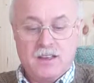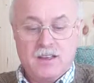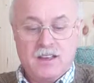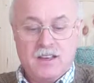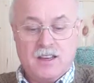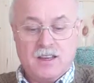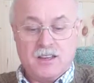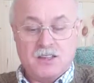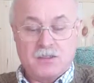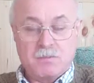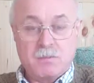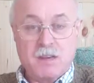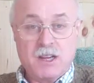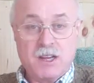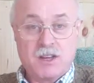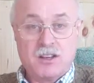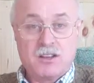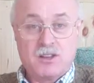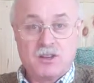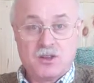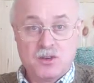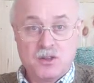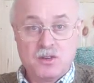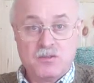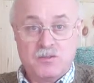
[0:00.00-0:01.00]
And it's making a
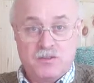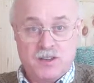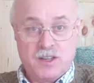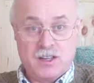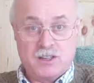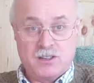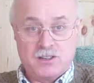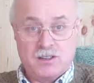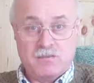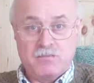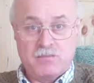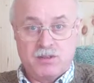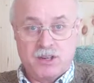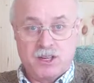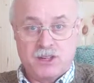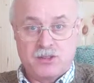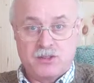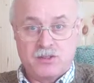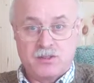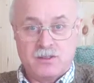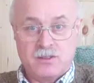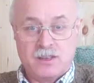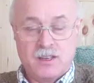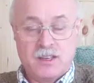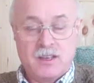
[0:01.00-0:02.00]
good first
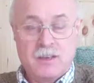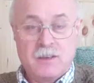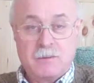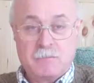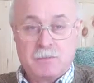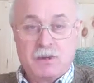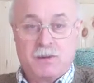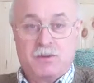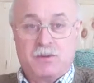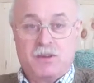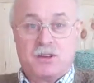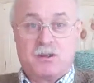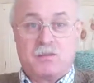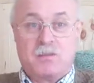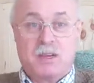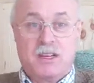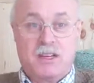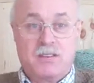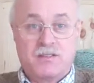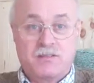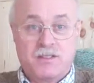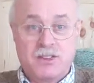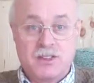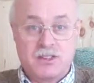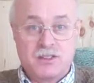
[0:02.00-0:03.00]
impression. People can make
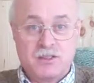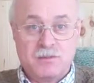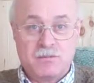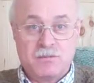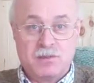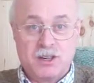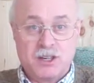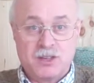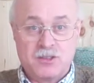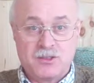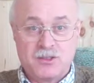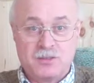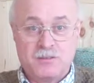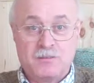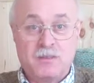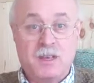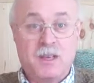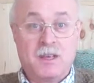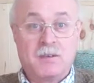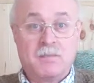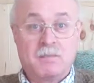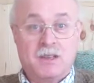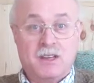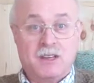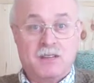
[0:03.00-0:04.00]
a first impression,
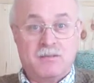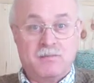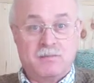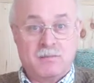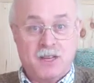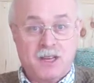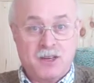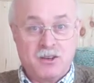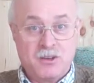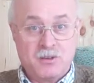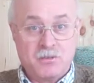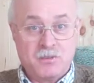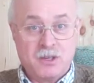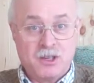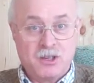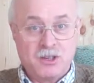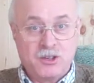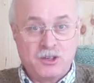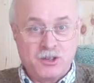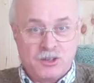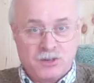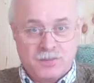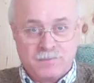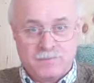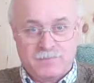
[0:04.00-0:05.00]
but it may not be
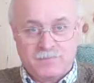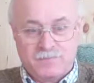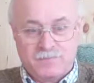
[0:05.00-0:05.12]
good.